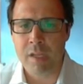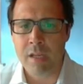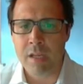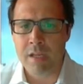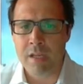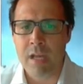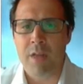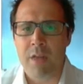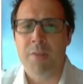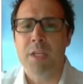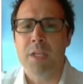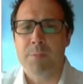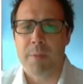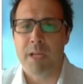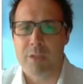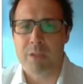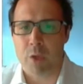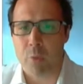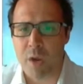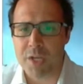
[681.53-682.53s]
Now, this
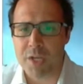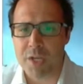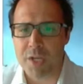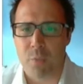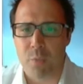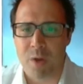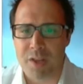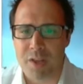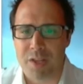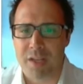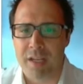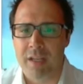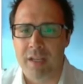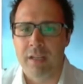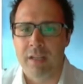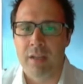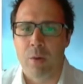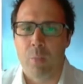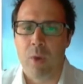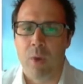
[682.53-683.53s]
begs the question
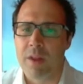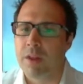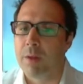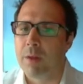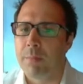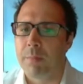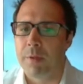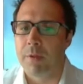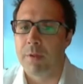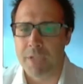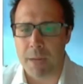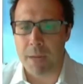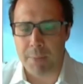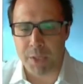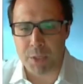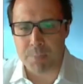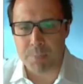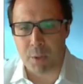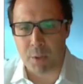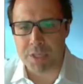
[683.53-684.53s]
whether
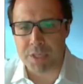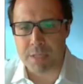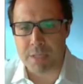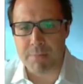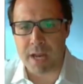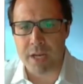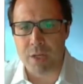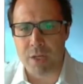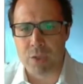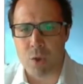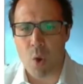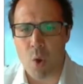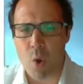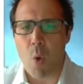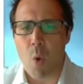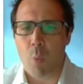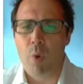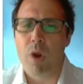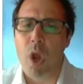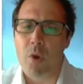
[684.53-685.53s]
Japanese policymakers
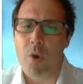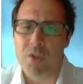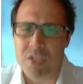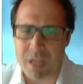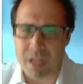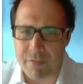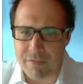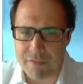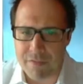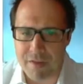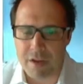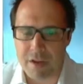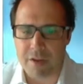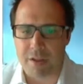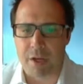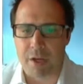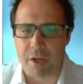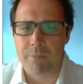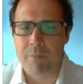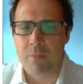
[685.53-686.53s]
will go a step
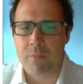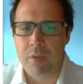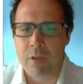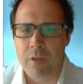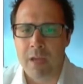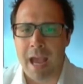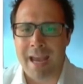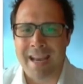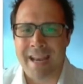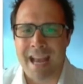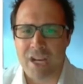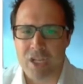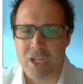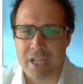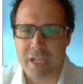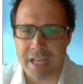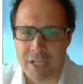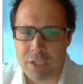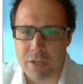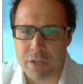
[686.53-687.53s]
further and
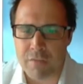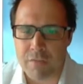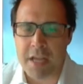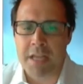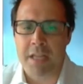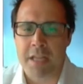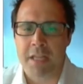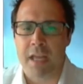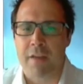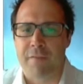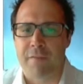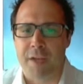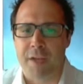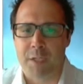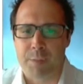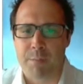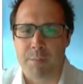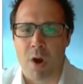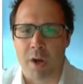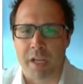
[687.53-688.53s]
actually intervene in the
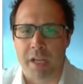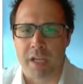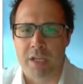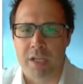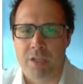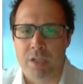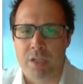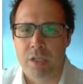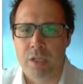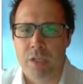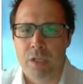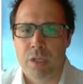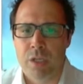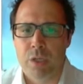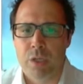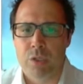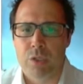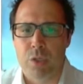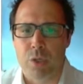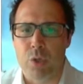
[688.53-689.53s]
FX market
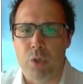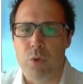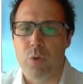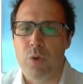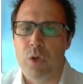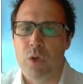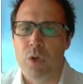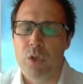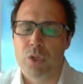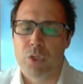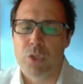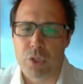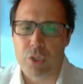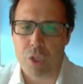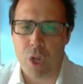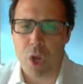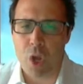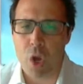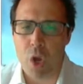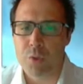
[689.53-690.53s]
to
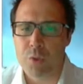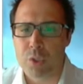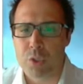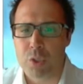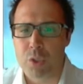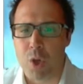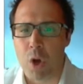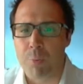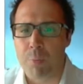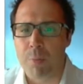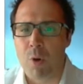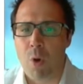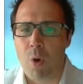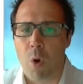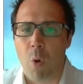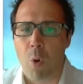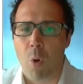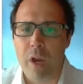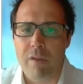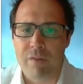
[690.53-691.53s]
slow, stop,
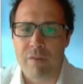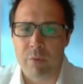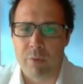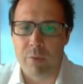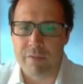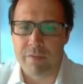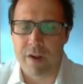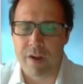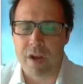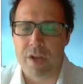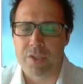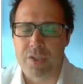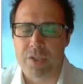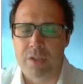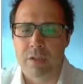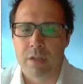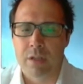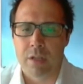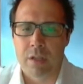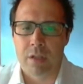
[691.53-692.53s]
or even reverse
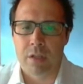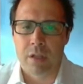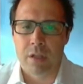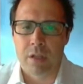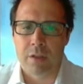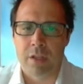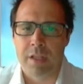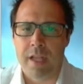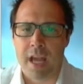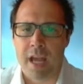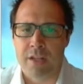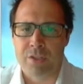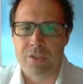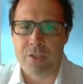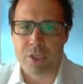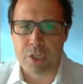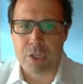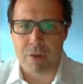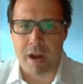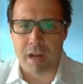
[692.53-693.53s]
the yen's
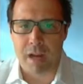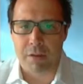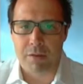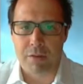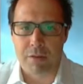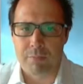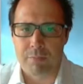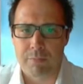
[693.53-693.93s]
strength.